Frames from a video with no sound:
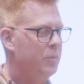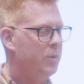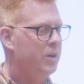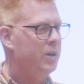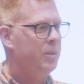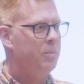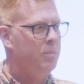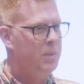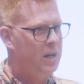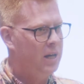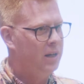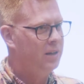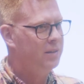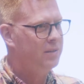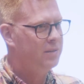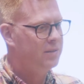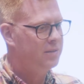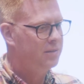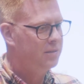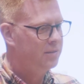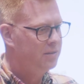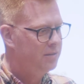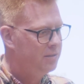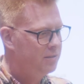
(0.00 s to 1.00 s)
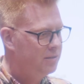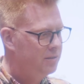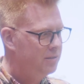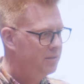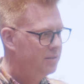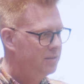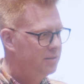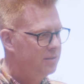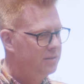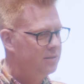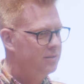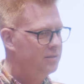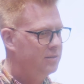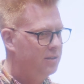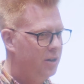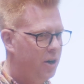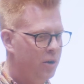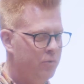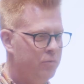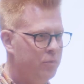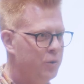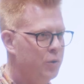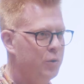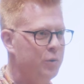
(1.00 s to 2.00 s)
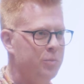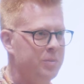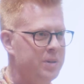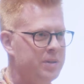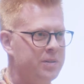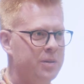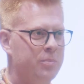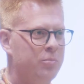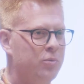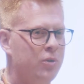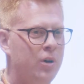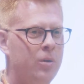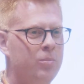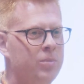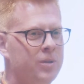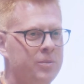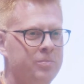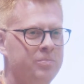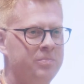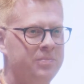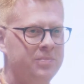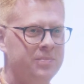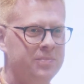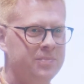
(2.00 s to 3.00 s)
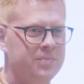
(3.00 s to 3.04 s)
you want to mix, a room is a problem.